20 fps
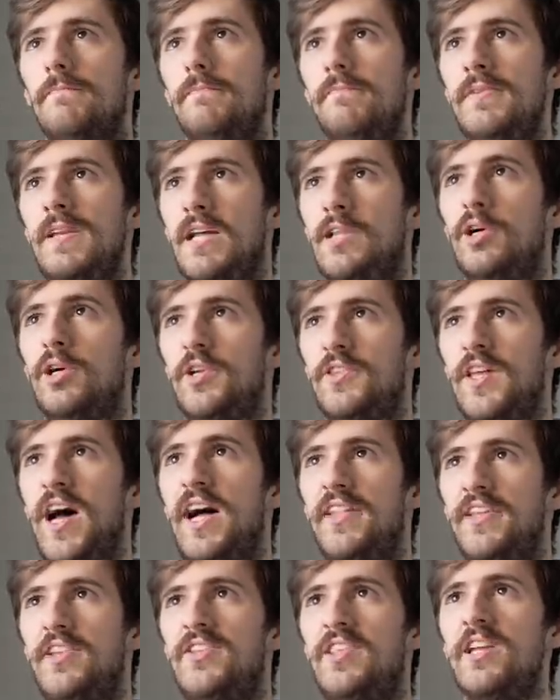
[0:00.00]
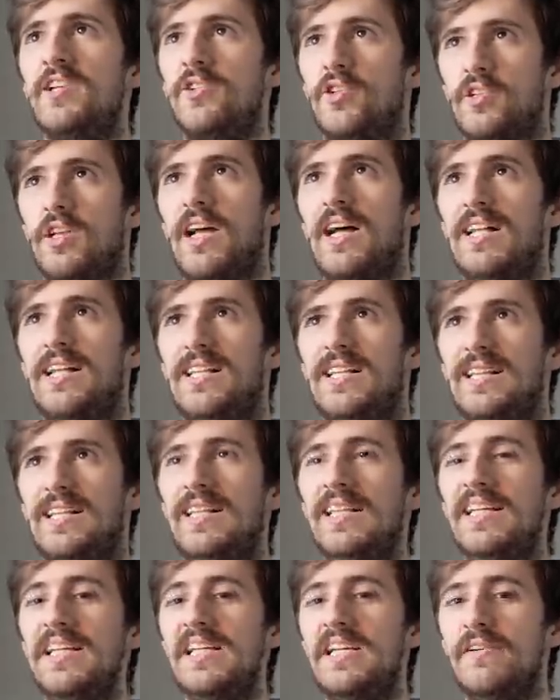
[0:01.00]
Yeah, look at that. This thing just
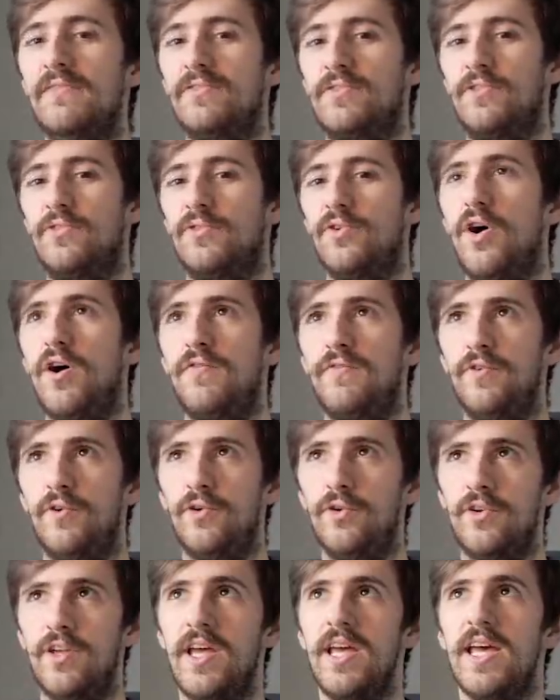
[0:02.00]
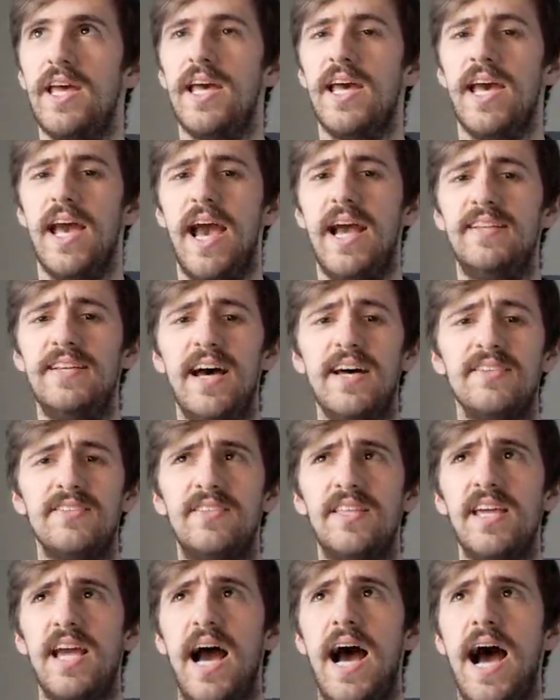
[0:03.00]
cleaves through off-road. It has
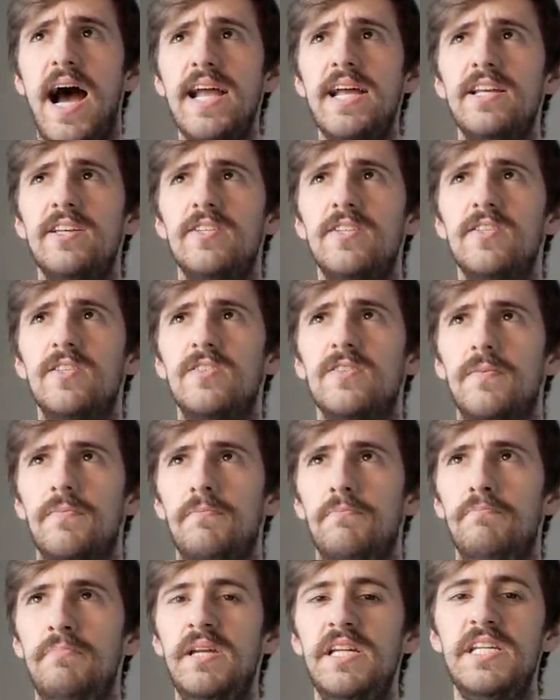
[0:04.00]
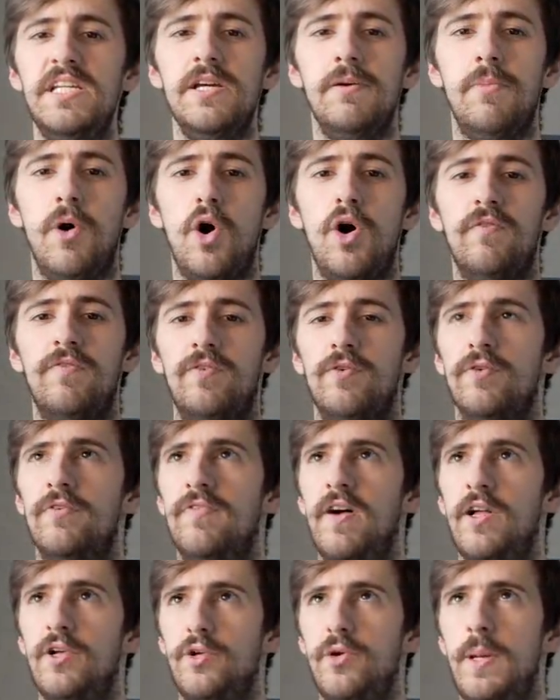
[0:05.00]
the highest medium off-road
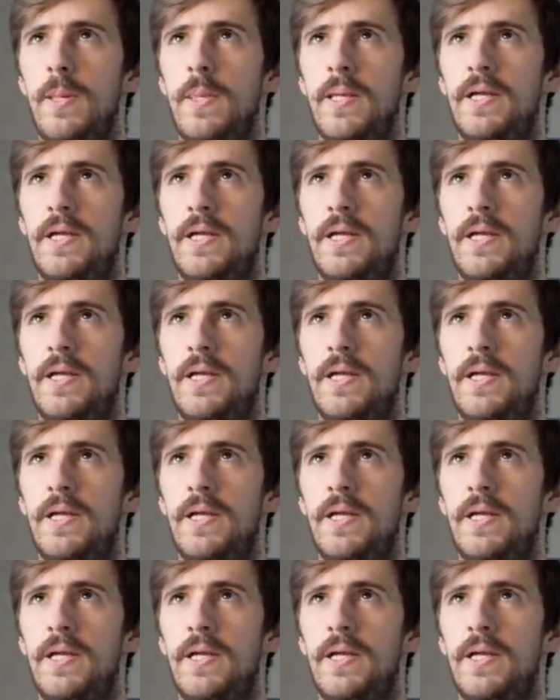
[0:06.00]
value in